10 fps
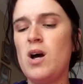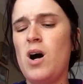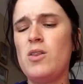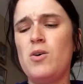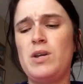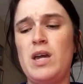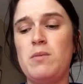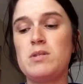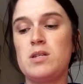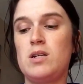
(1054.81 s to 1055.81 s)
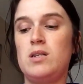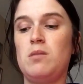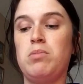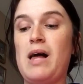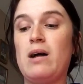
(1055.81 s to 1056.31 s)
Although on Amazon, the
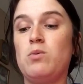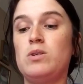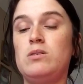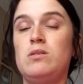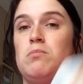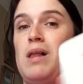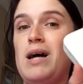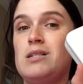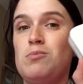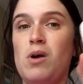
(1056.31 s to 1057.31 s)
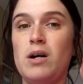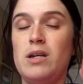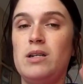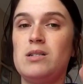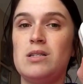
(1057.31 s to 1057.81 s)
black one, the black
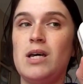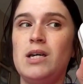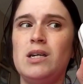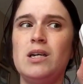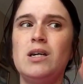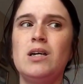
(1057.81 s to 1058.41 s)
Sprocket is like